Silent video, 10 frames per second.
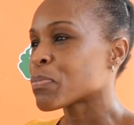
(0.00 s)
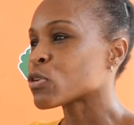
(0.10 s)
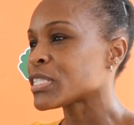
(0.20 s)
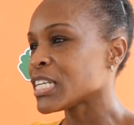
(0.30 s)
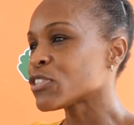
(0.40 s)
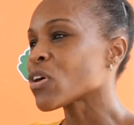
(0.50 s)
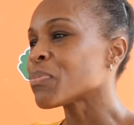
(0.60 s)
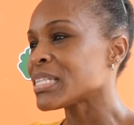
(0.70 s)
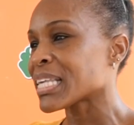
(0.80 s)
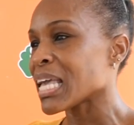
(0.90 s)
proceeds from
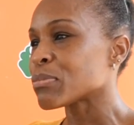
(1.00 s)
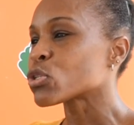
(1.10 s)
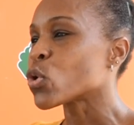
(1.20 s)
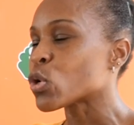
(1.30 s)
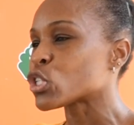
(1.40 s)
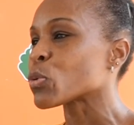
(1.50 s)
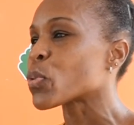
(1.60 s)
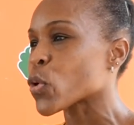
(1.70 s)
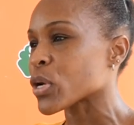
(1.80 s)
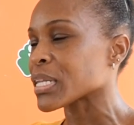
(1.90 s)
these games go to
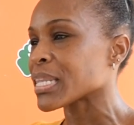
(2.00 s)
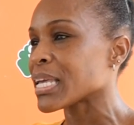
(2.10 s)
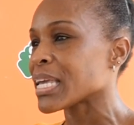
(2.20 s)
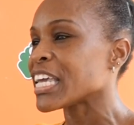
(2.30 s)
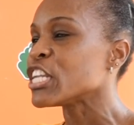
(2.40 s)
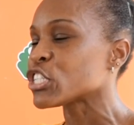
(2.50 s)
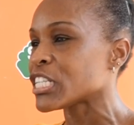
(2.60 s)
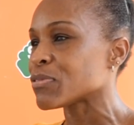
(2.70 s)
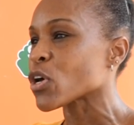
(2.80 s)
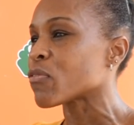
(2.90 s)
support the
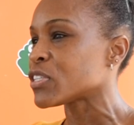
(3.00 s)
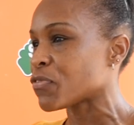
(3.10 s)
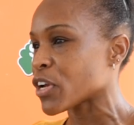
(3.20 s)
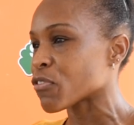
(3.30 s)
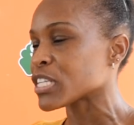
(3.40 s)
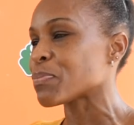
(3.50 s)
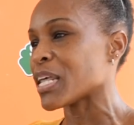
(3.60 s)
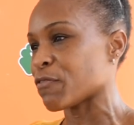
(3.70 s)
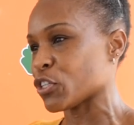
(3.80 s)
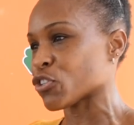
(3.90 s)
initiatives of these various
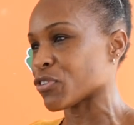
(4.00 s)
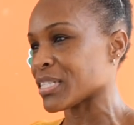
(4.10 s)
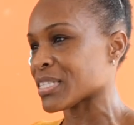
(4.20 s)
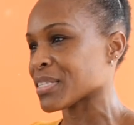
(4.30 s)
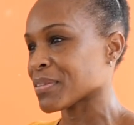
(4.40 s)
beneficiaries.